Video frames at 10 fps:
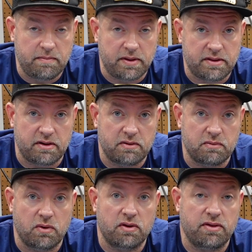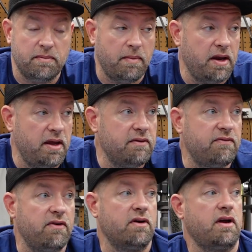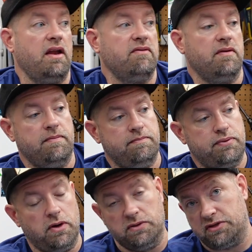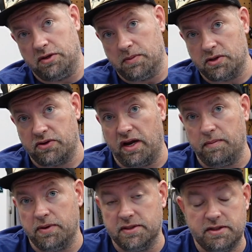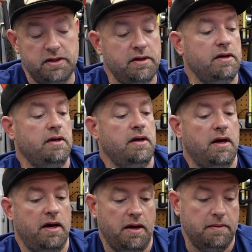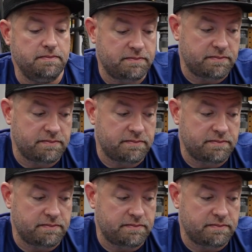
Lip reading: but they're worth the money for kind of a prosumer grade printer. I